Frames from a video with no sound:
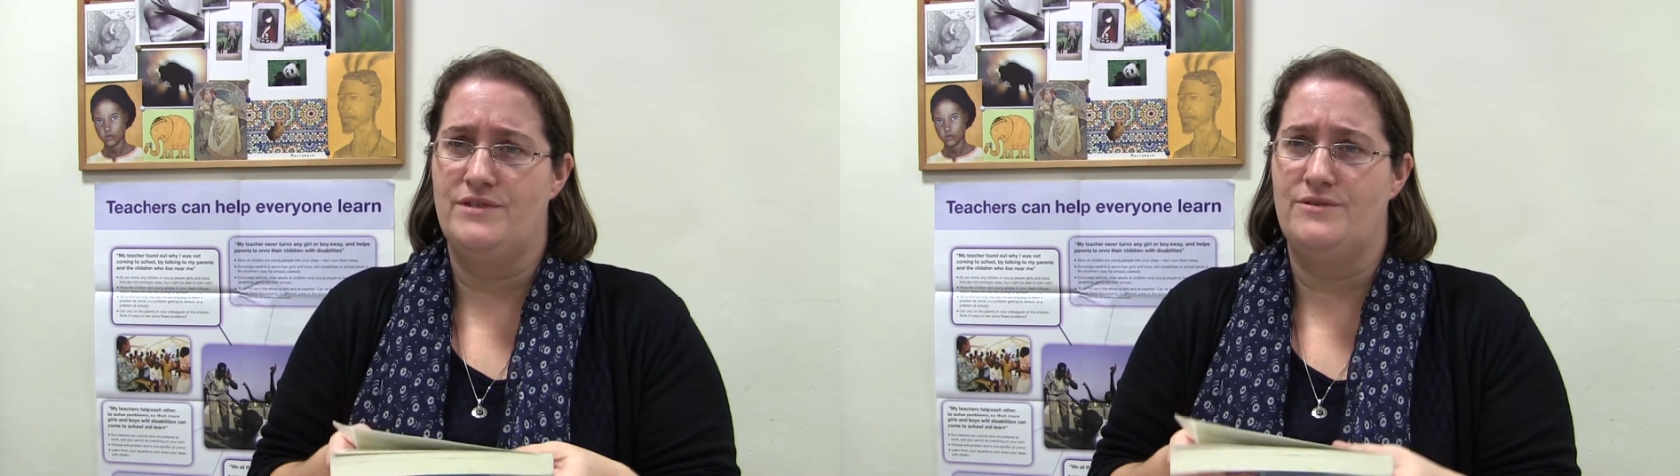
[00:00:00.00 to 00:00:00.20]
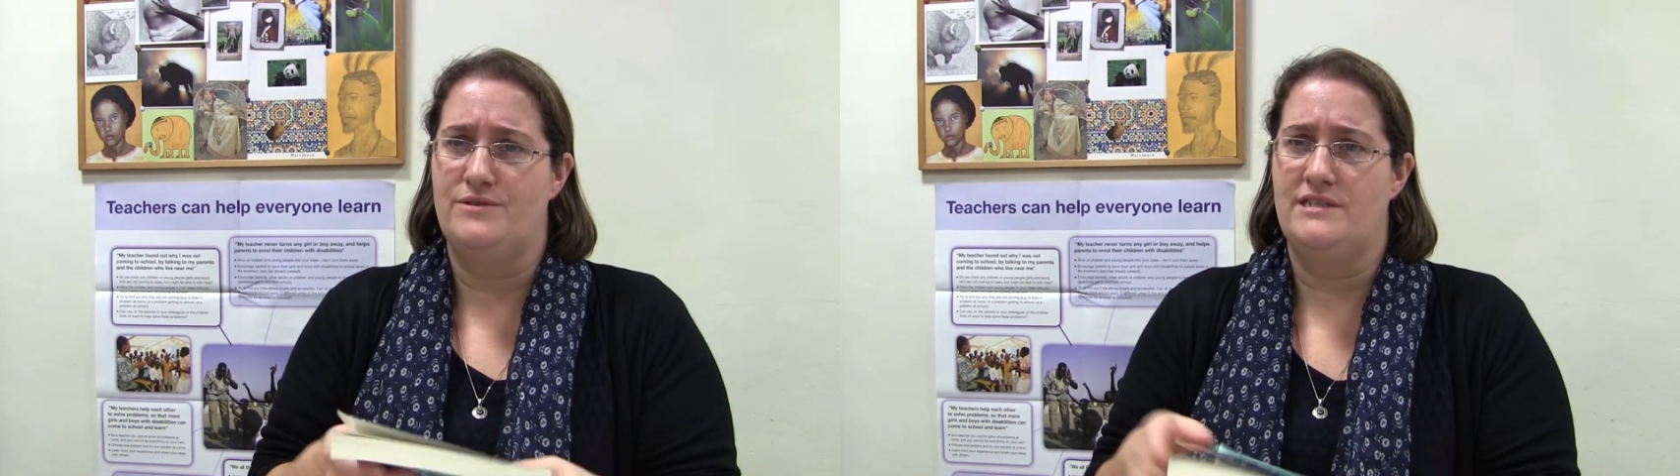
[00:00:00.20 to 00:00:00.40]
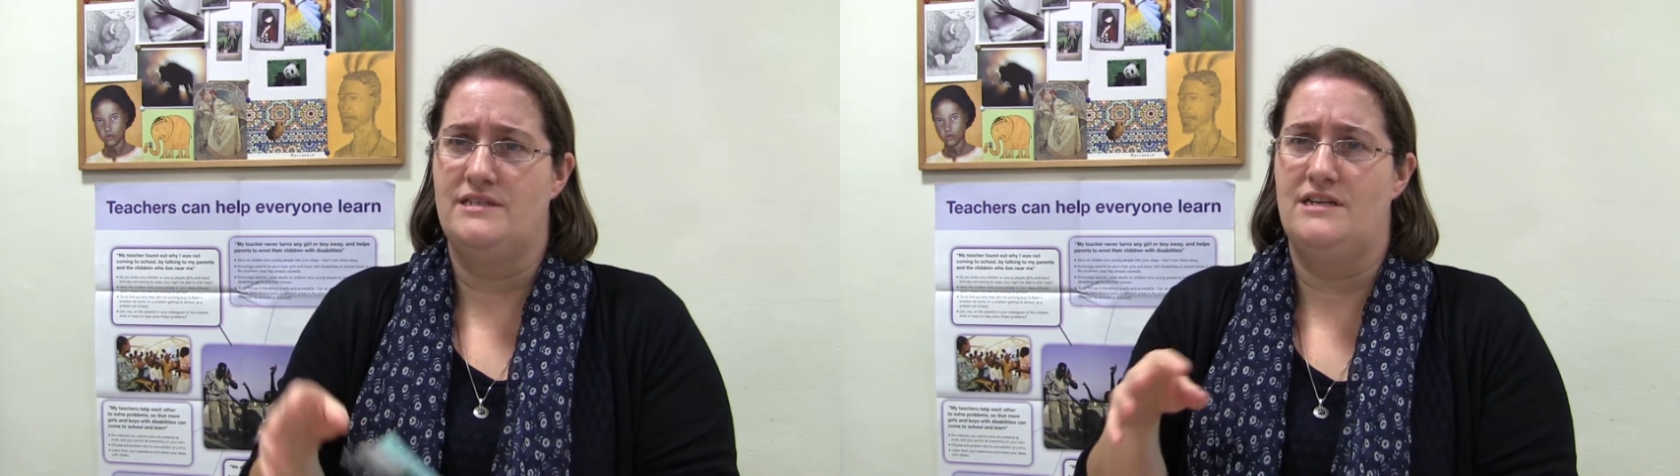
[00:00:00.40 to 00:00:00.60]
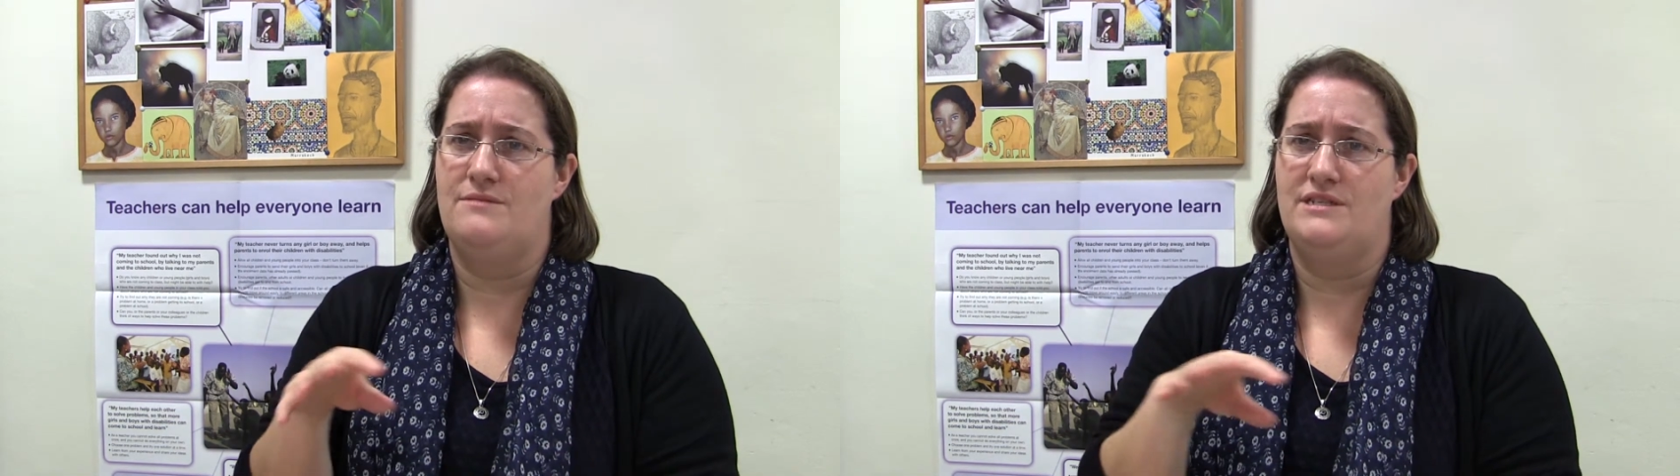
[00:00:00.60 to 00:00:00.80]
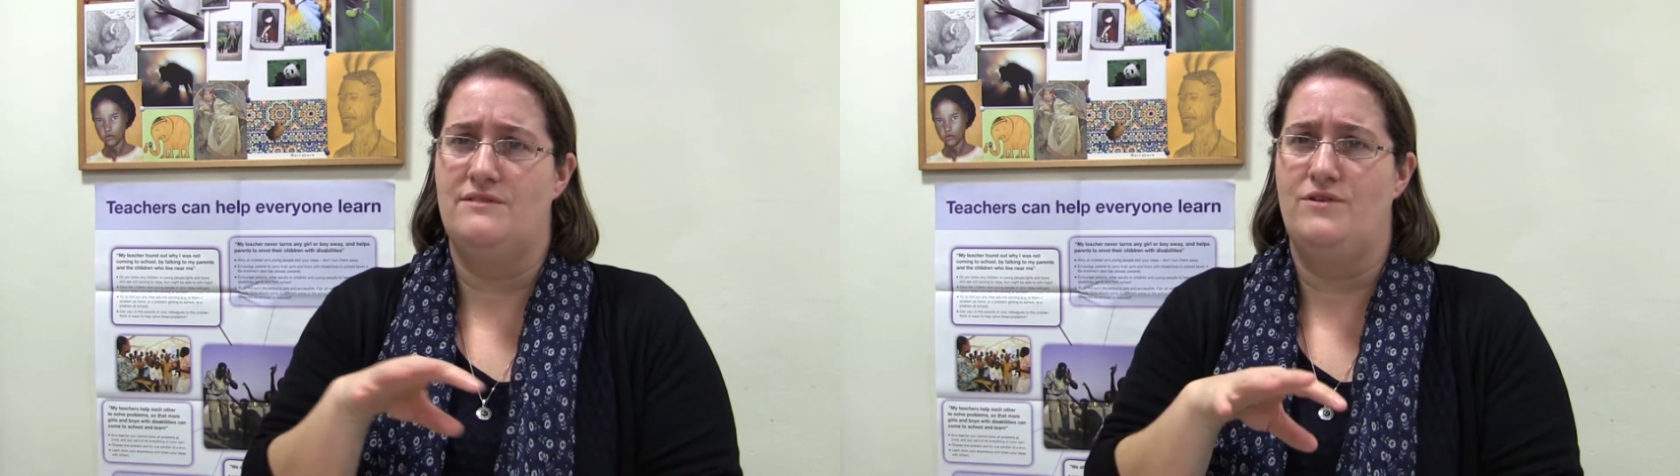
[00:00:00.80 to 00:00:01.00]
source in
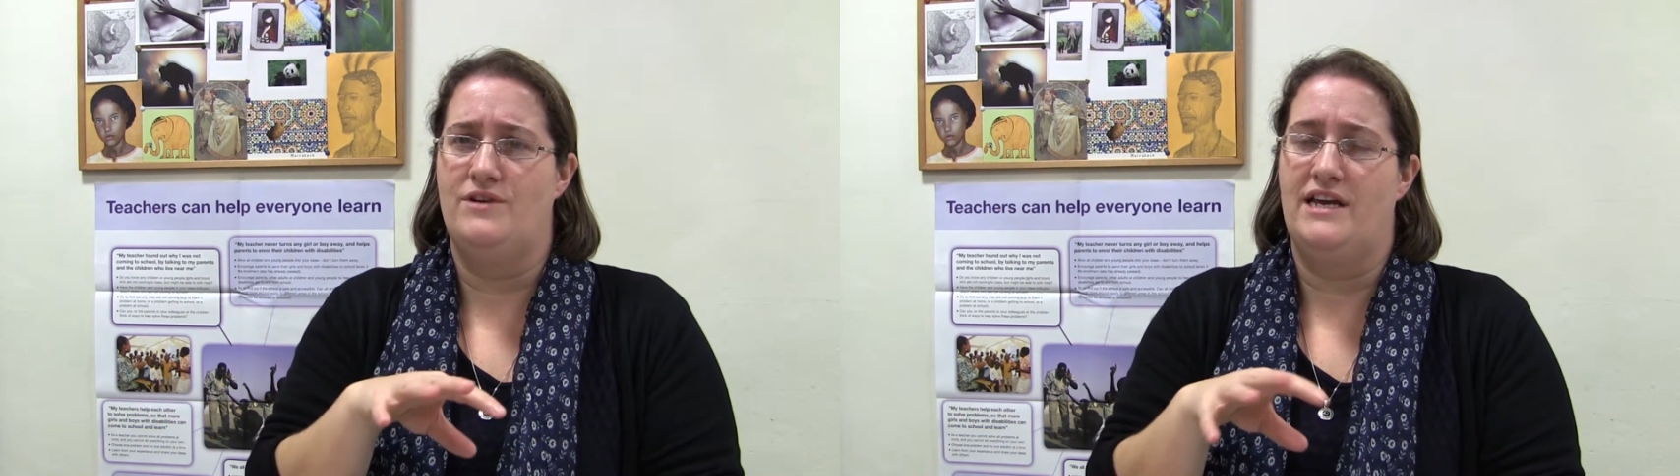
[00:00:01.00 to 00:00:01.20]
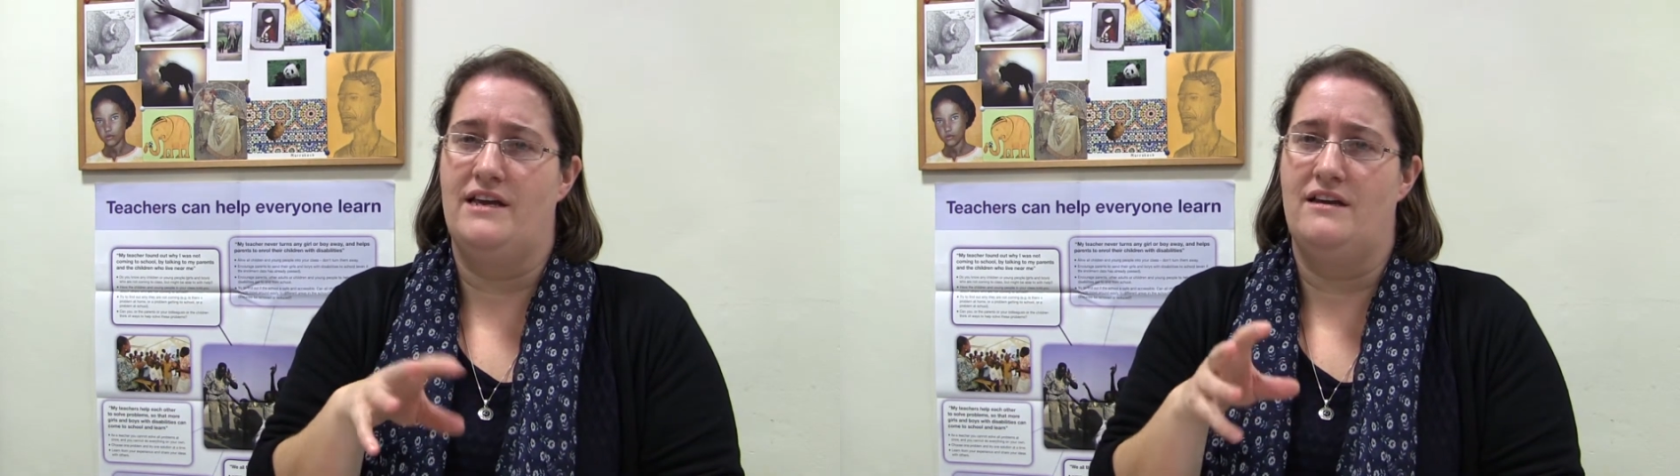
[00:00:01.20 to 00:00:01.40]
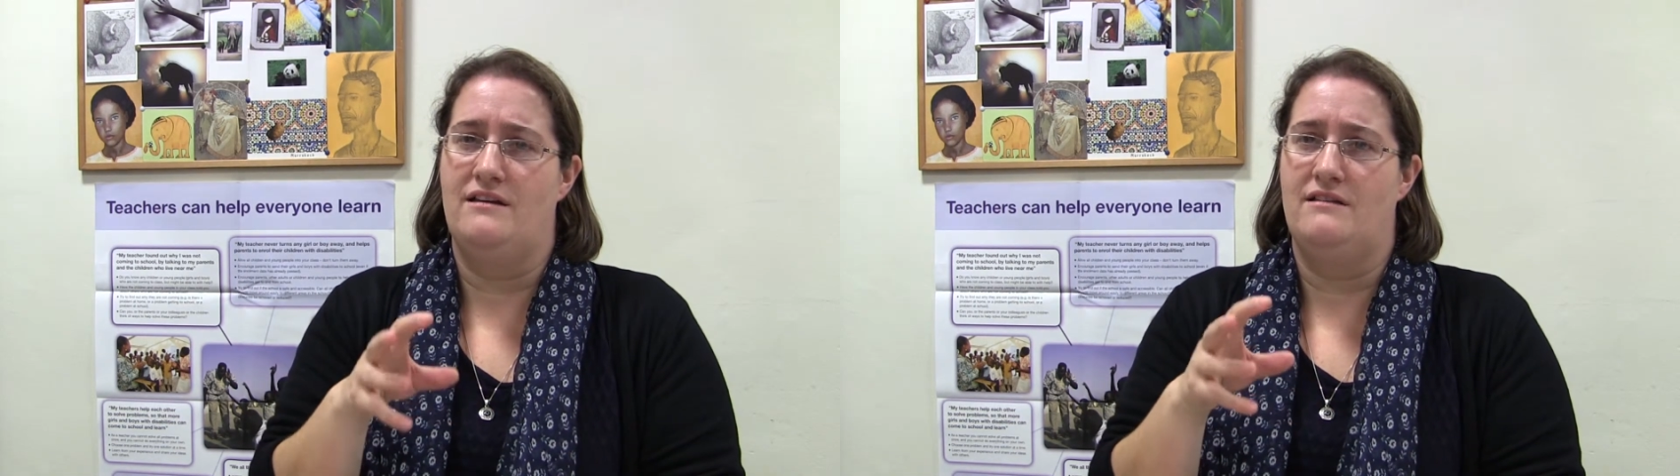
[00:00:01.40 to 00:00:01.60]
terms of looking at